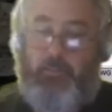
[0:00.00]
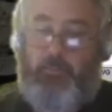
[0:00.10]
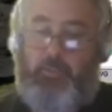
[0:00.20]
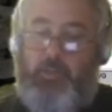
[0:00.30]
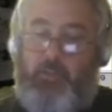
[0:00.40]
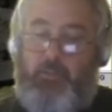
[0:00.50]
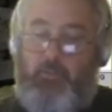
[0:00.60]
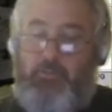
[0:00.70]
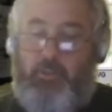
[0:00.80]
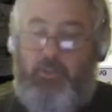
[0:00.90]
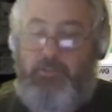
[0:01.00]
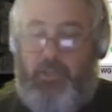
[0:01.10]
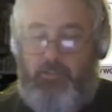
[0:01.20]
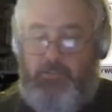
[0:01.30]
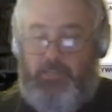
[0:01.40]
but you can also
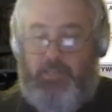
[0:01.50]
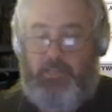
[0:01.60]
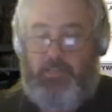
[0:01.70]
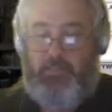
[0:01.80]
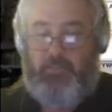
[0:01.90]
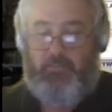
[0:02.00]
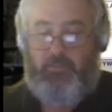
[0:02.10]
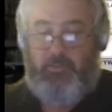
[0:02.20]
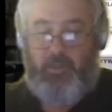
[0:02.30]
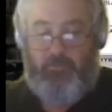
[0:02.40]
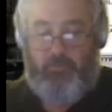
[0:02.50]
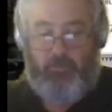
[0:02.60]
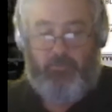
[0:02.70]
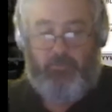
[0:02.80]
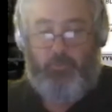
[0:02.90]
now change to different Nav
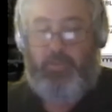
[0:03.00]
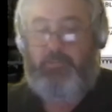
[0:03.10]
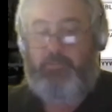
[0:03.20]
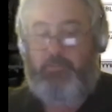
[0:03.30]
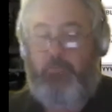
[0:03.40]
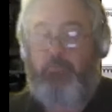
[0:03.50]
Log formats as well.